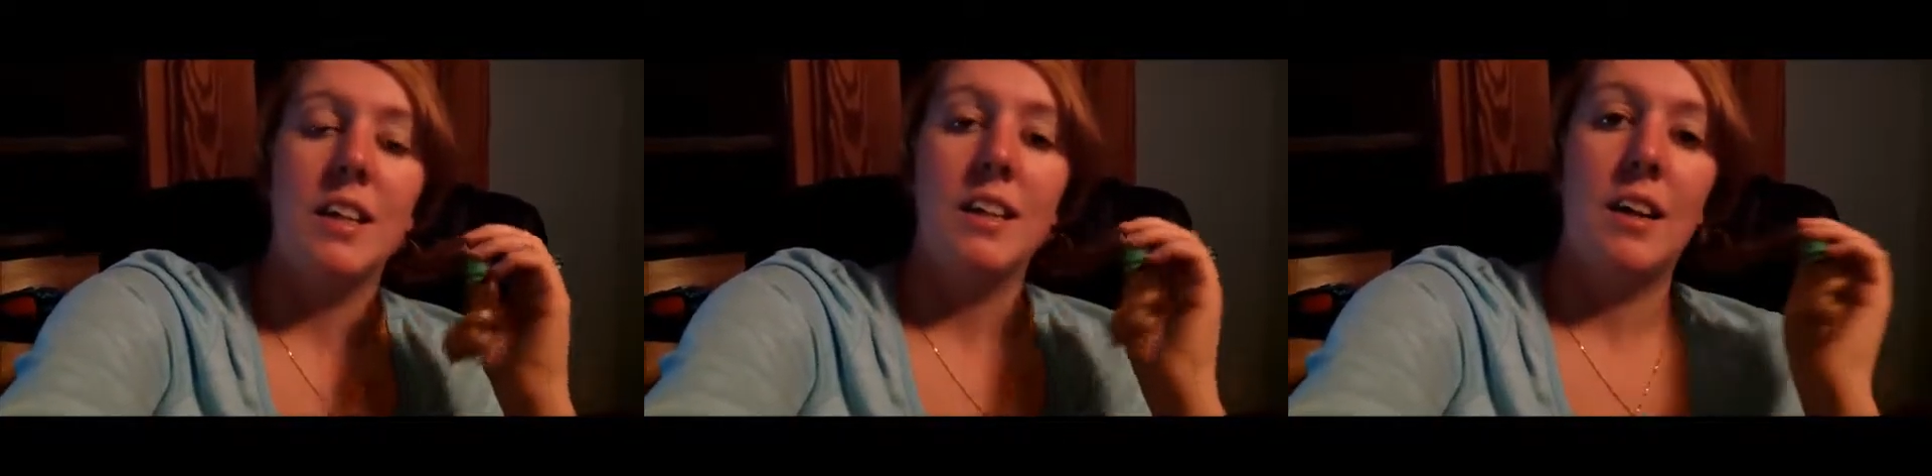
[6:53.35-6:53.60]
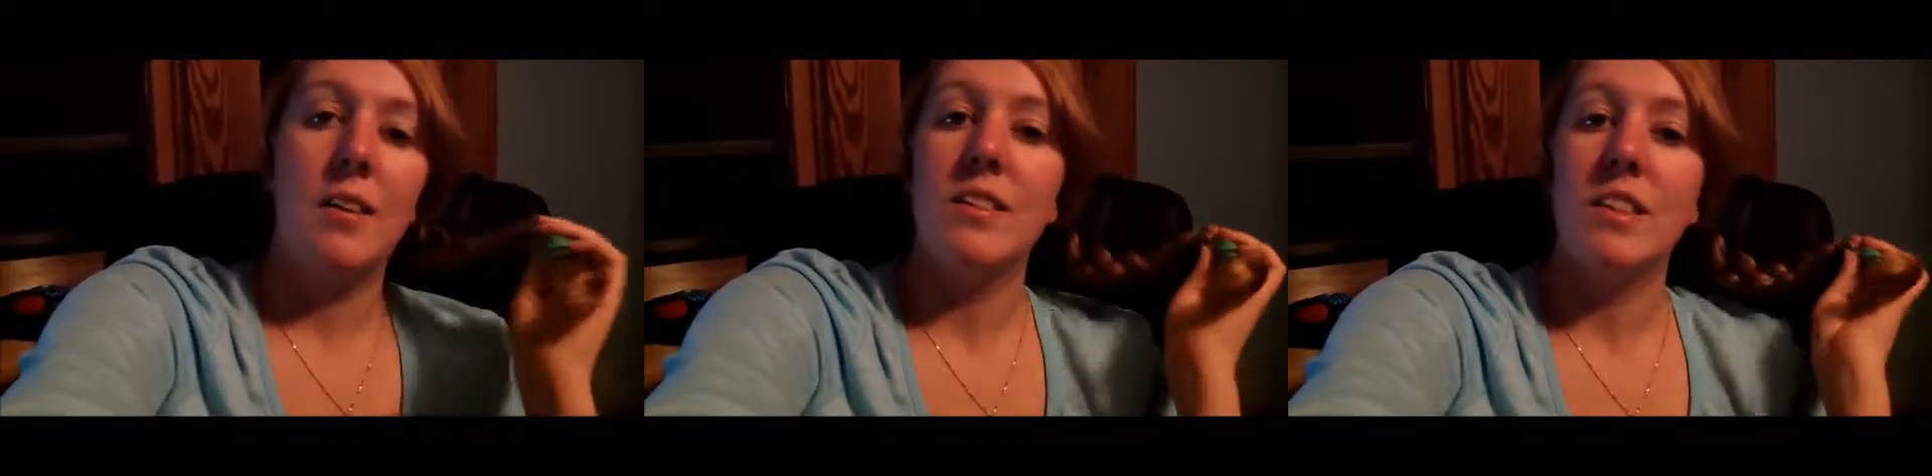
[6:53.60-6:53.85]

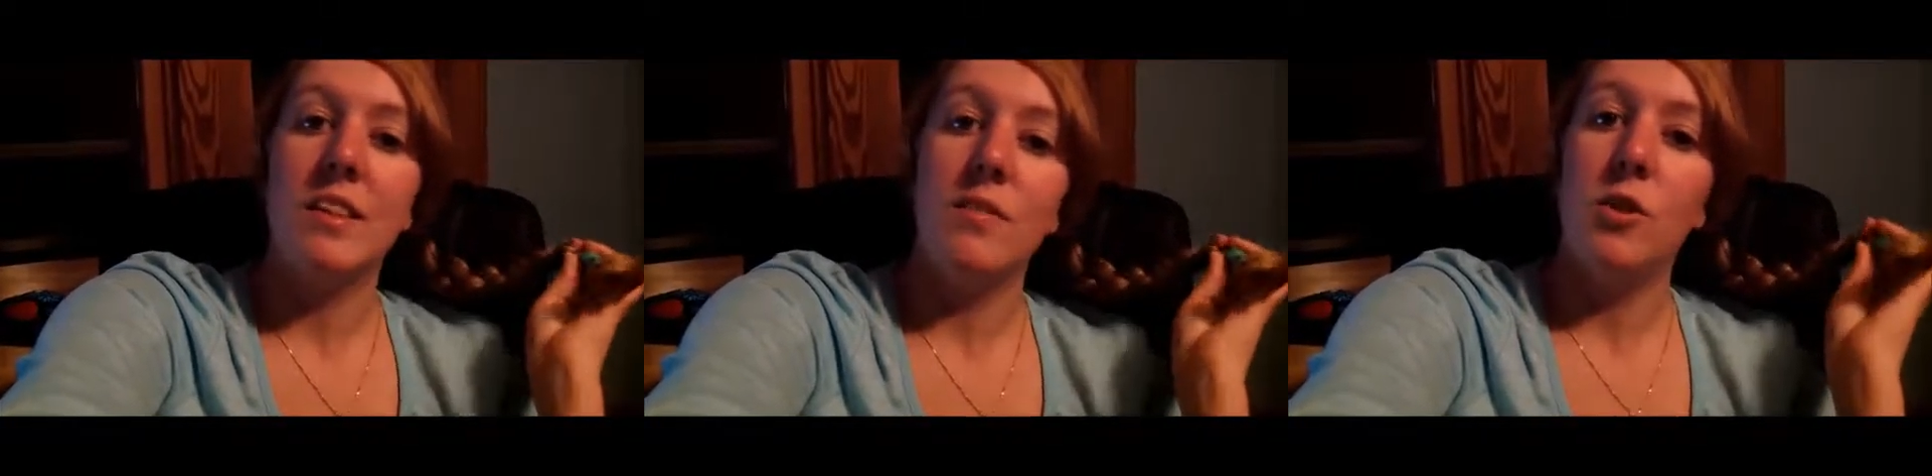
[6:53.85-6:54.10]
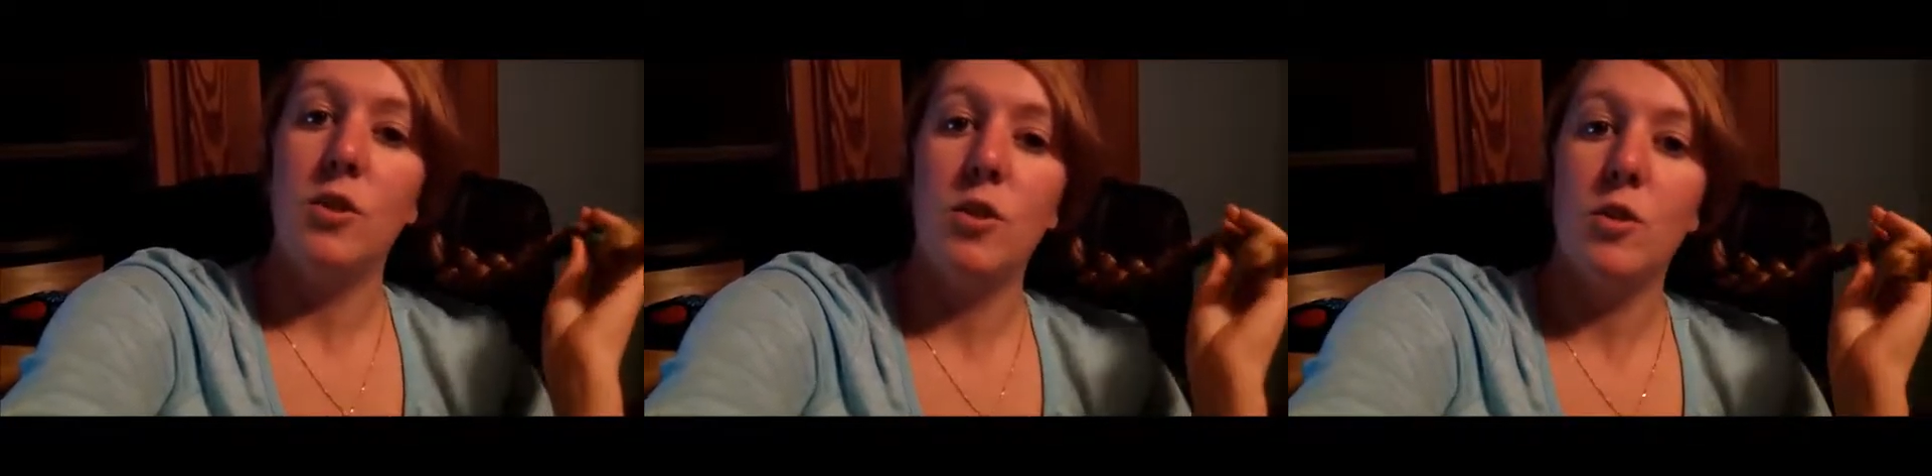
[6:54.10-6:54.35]
and now it's
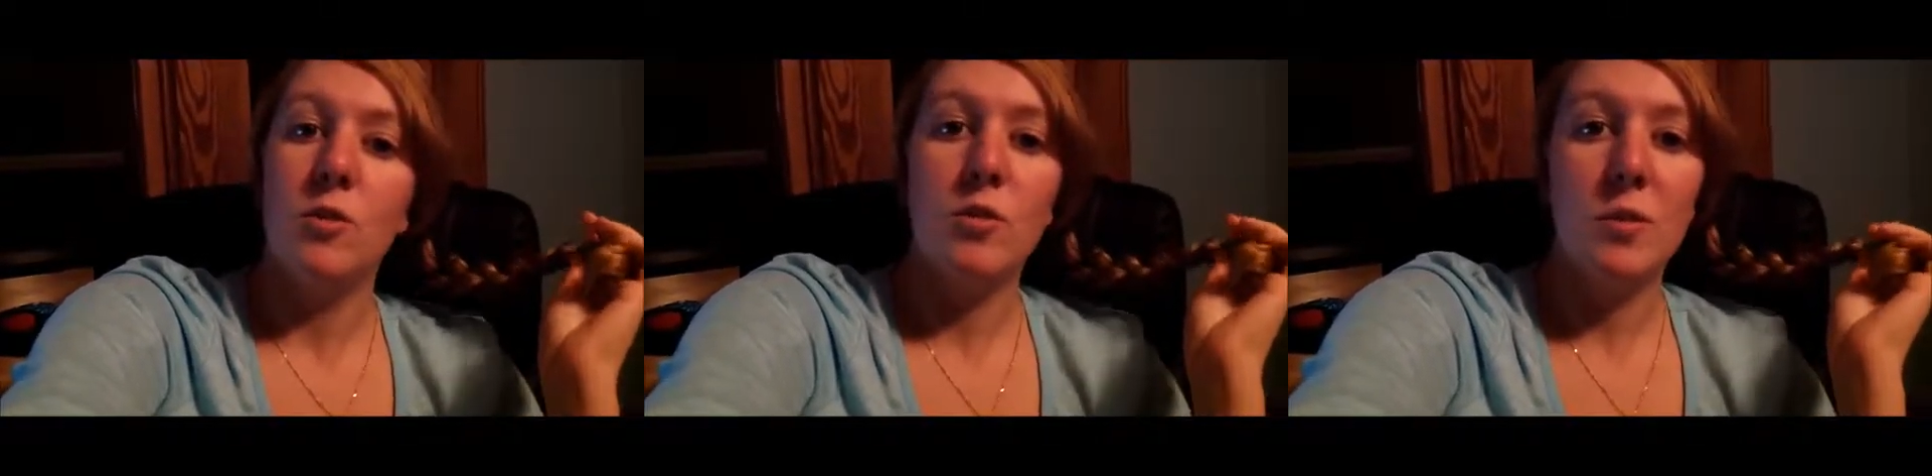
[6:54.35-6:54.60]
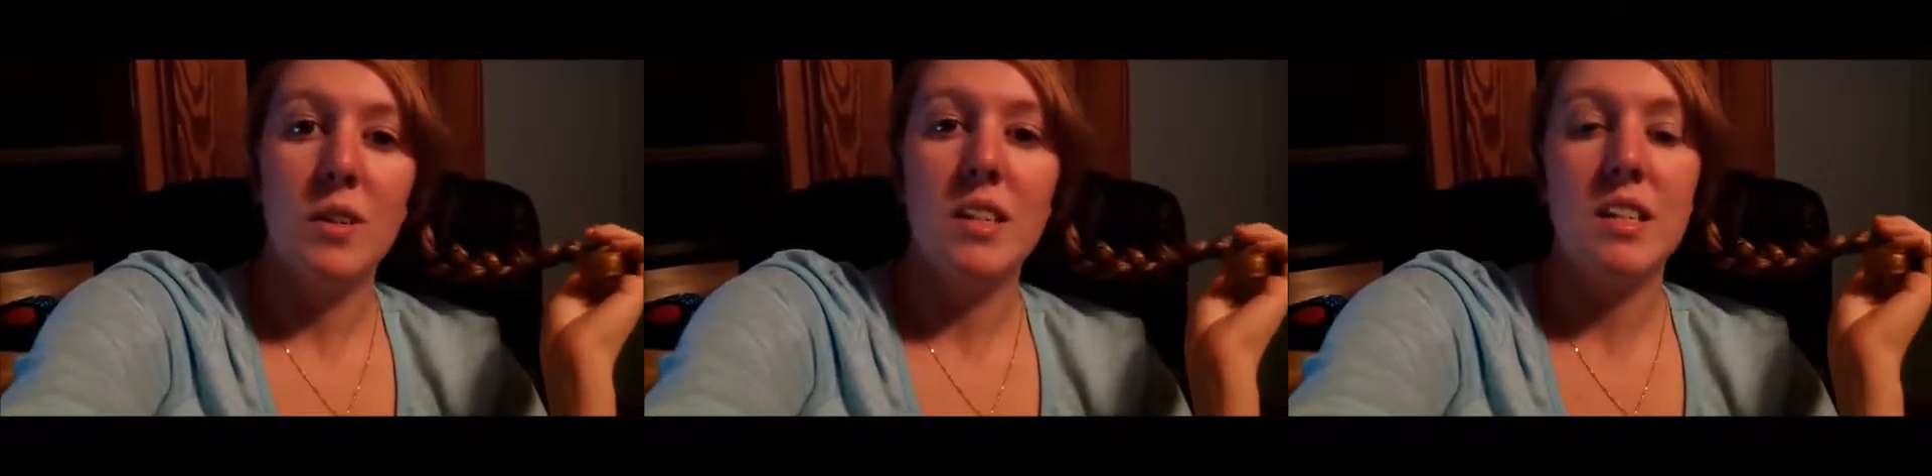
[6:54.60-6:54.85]
11.02,
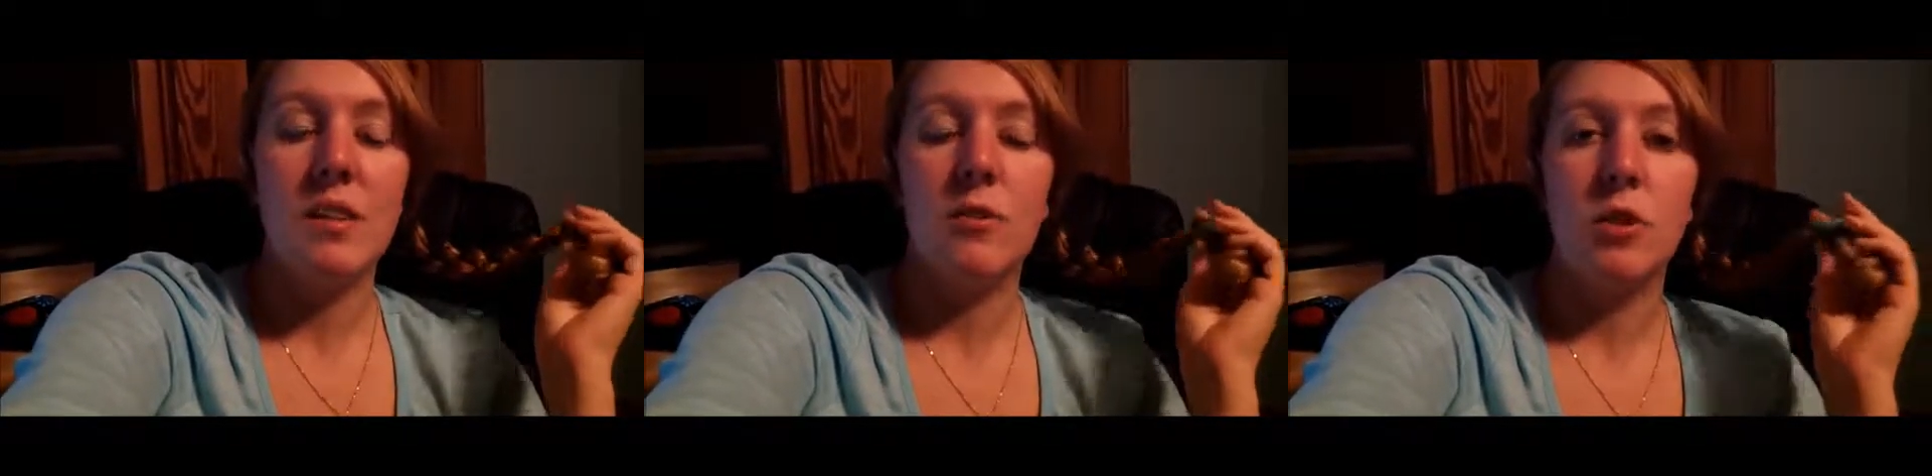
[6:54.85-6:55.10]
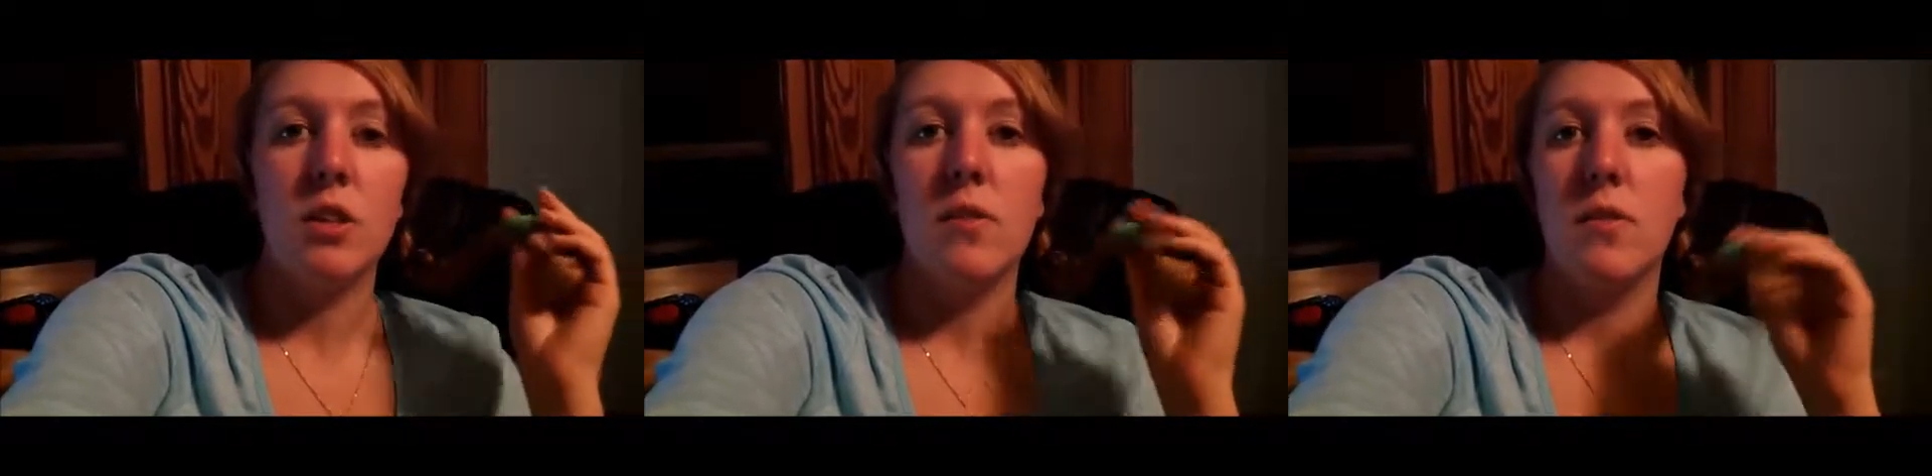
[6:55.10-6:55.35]
so it is
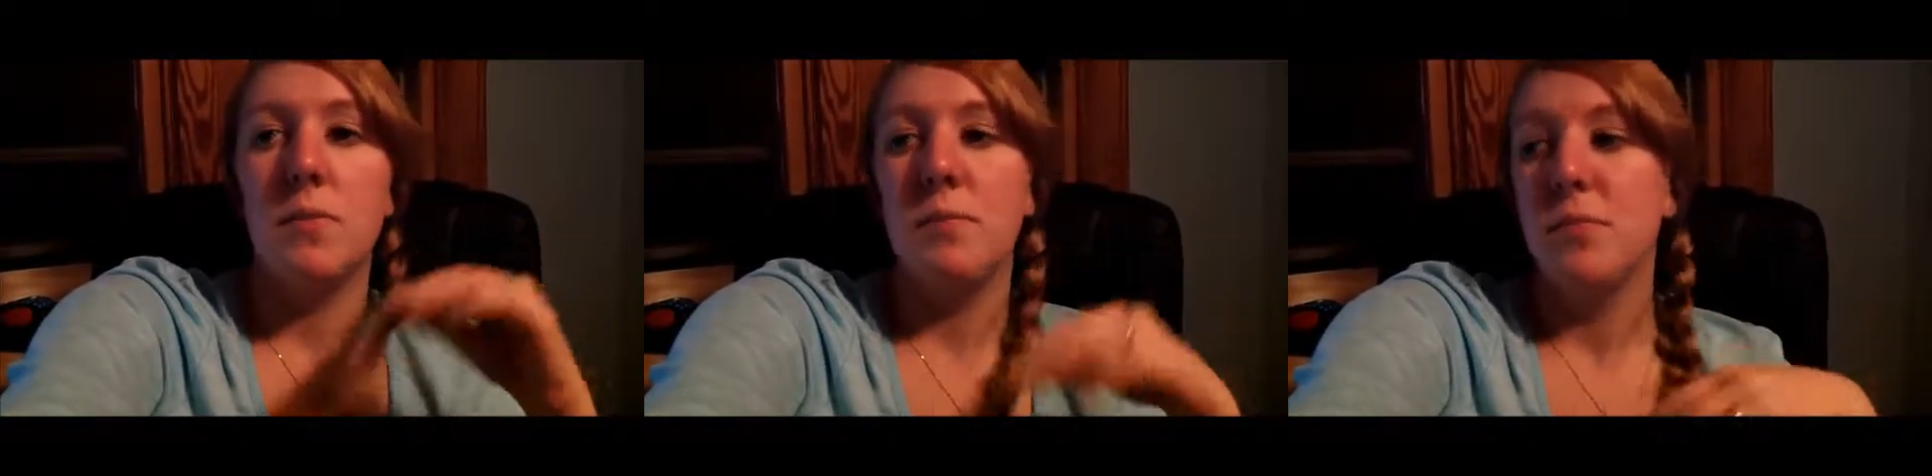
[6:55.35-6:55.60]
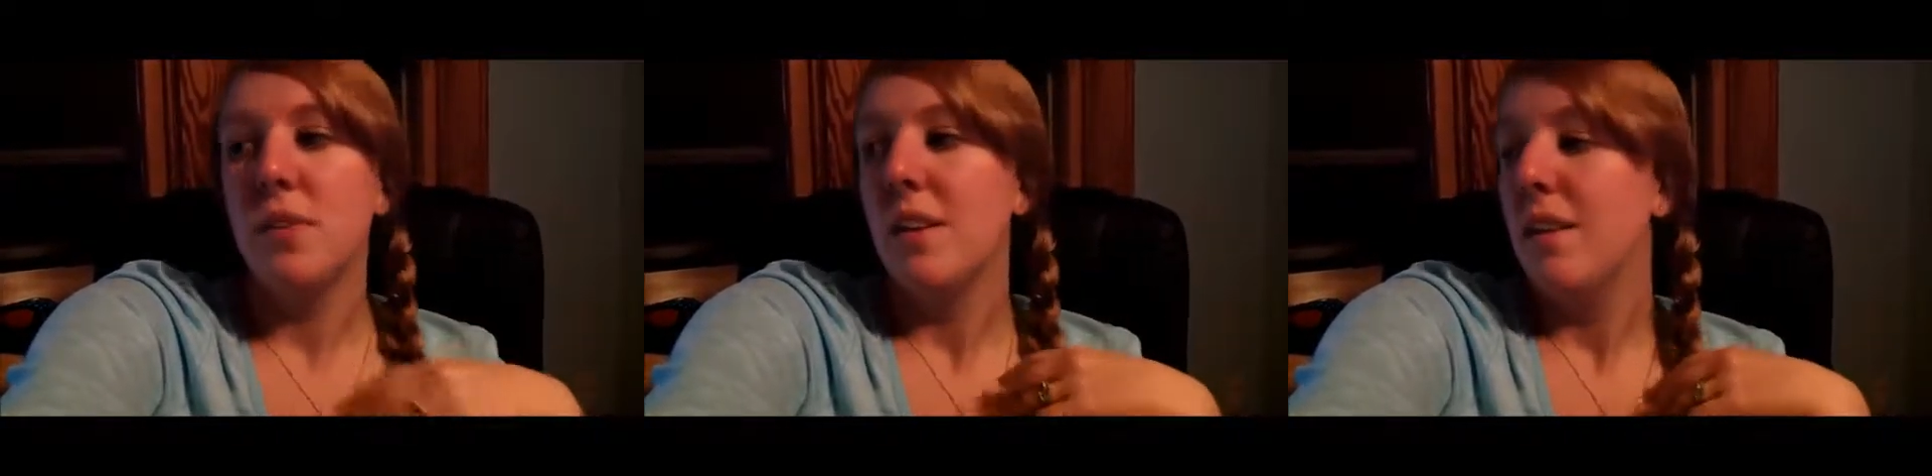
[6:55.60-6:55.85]
after 11.